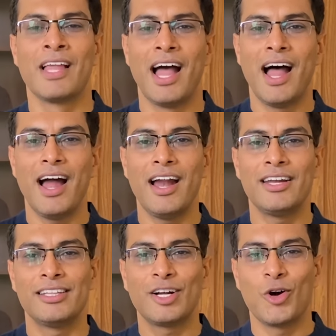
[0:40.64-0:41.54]

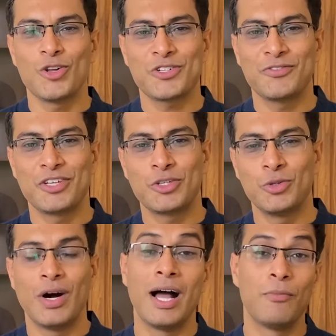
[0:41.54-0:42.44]
And the cost of this
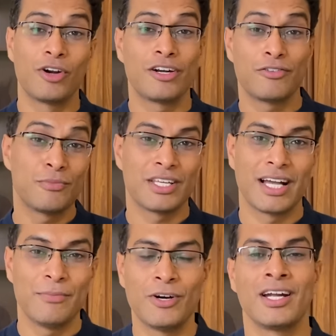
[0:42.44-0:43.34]
shoe, I bought it from
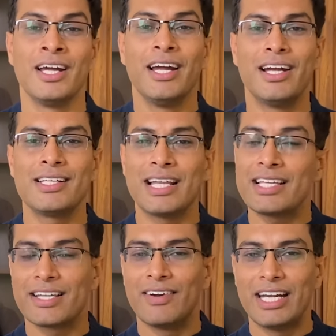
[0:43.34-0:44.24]
Singapore. It is
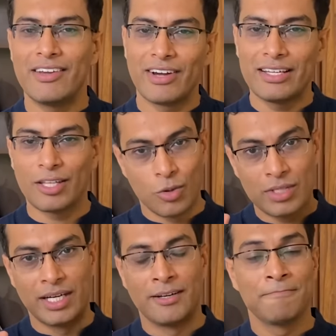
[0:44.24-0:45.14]
like
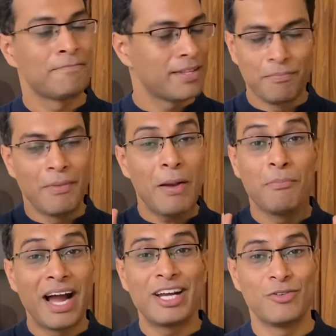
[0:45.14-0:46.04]
75,000. My
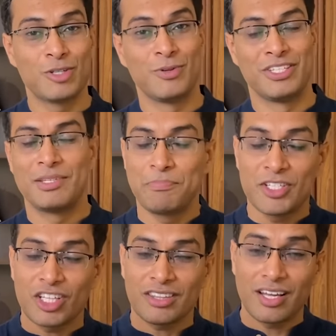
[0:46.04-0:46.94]
mind was blown.
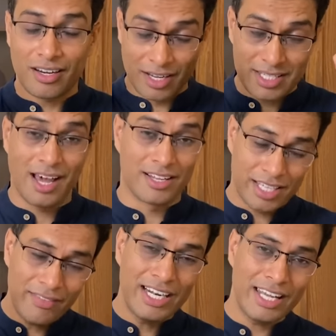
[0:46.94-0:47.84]
75,000,
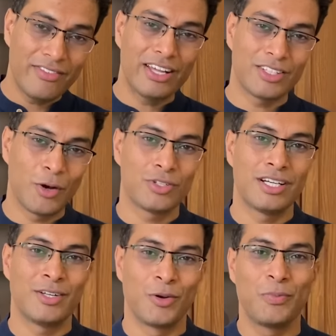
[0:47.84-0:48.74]

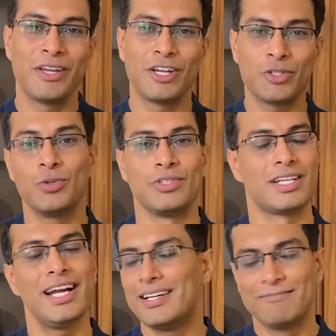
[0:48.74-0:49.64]
75,000 rupee ke
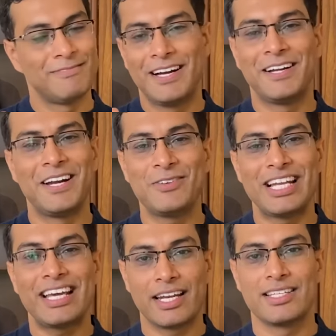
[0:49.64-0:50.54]
shoes, right? It
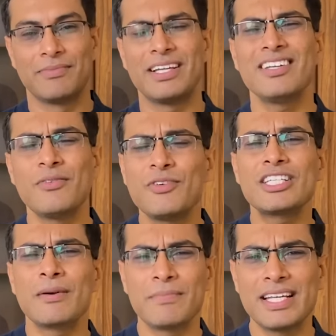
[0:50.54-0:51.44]
was like crazy.
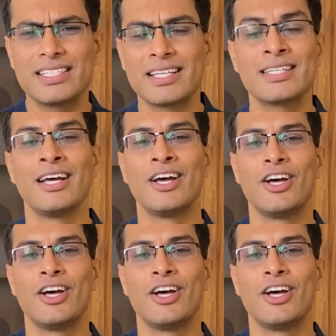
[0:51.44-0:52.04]
Which company is this?